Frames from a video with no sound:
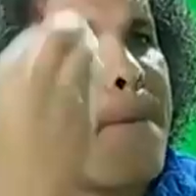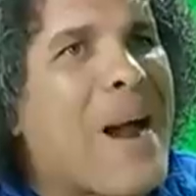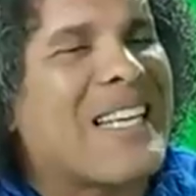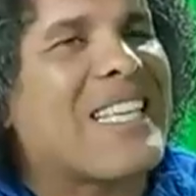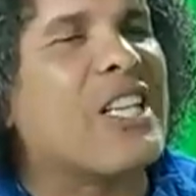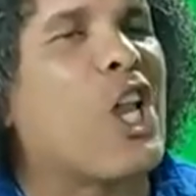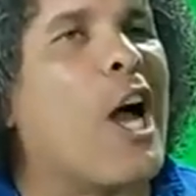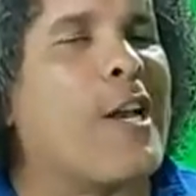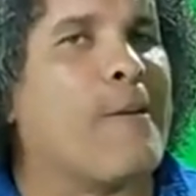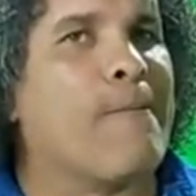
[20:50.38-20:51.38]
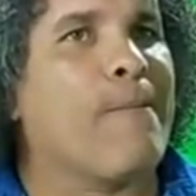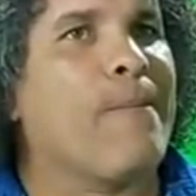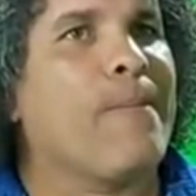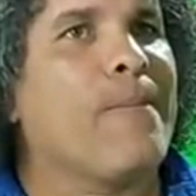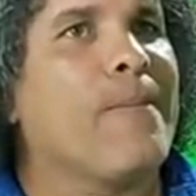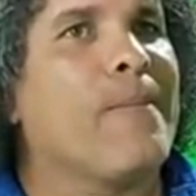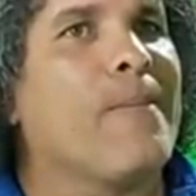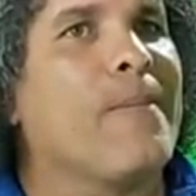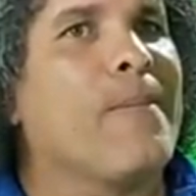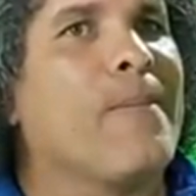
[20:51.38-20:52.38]
Brazenton.
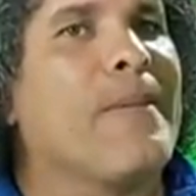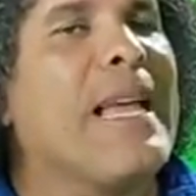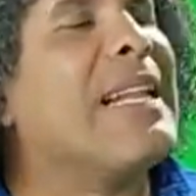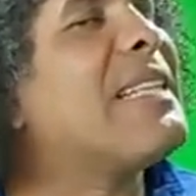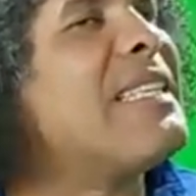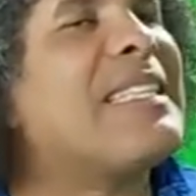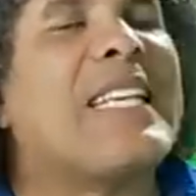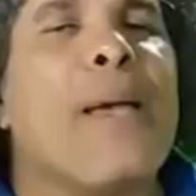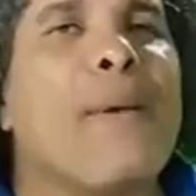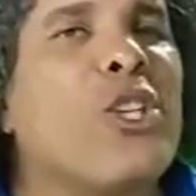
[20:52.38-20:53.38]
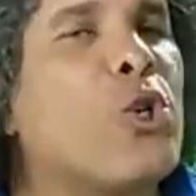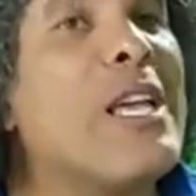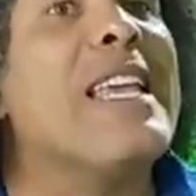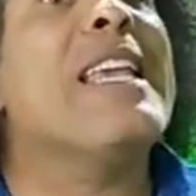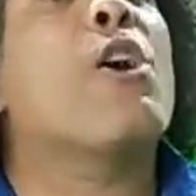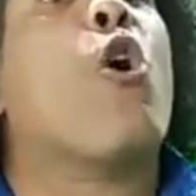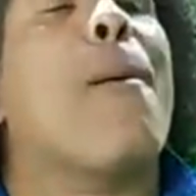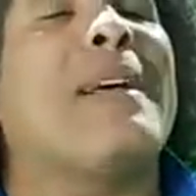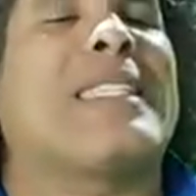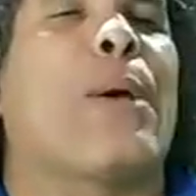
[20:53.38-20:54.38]
It is the same he
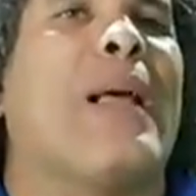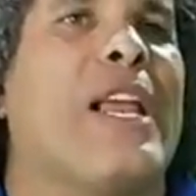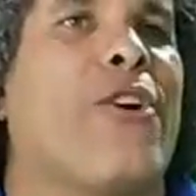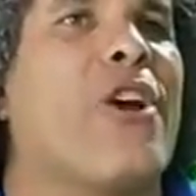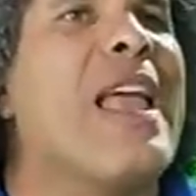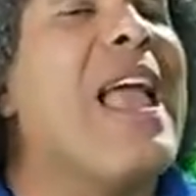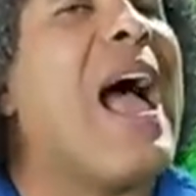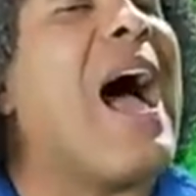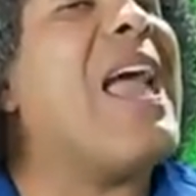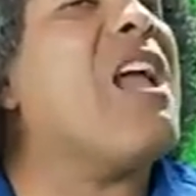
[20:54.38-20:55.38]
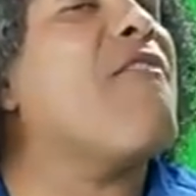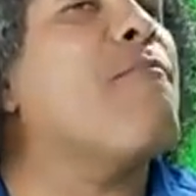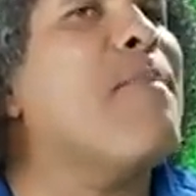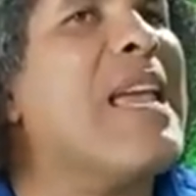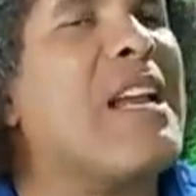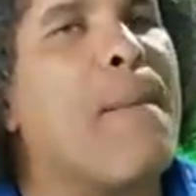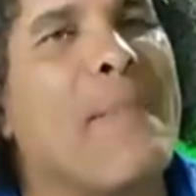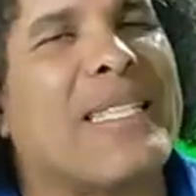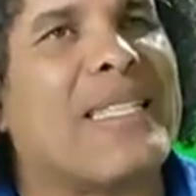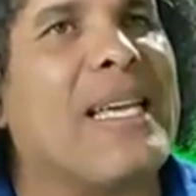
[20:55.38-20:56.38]
come and said, here, I have made
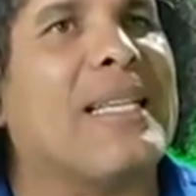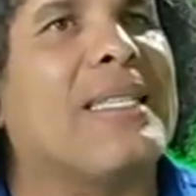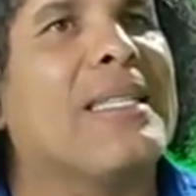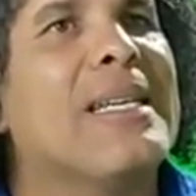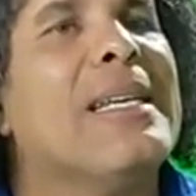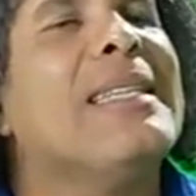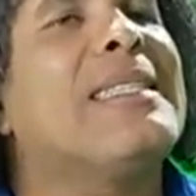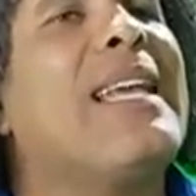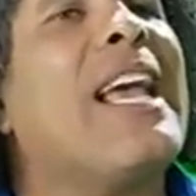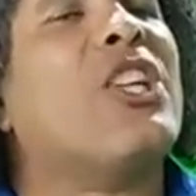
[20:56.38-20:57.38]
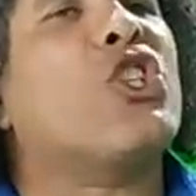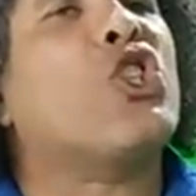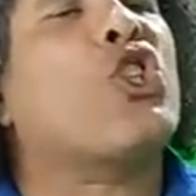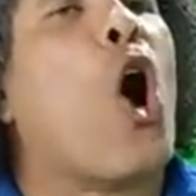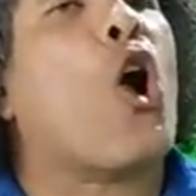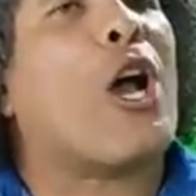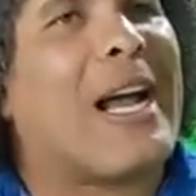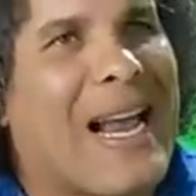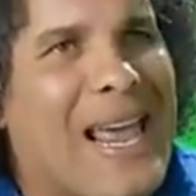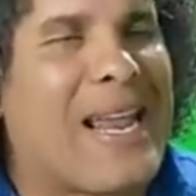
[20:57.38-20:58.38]
mistakes. TikTok
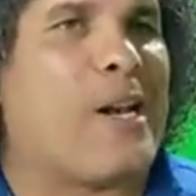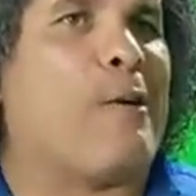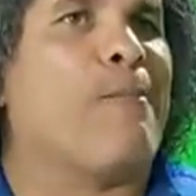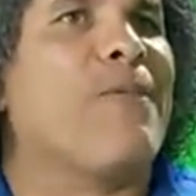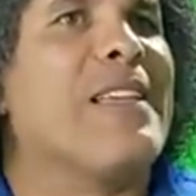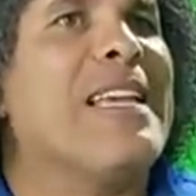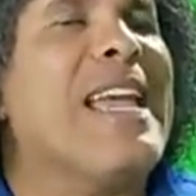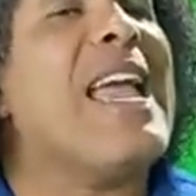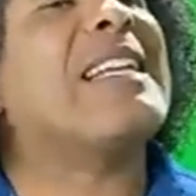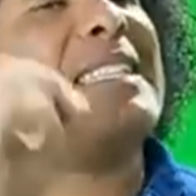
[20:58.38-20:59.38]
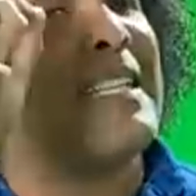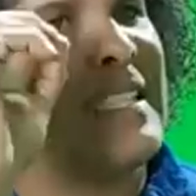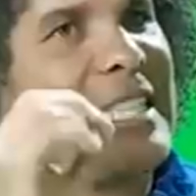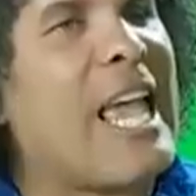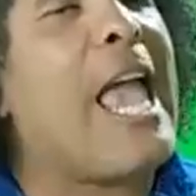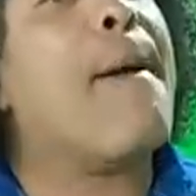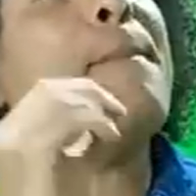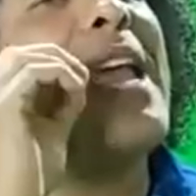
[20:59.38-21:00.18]
Glenn is the same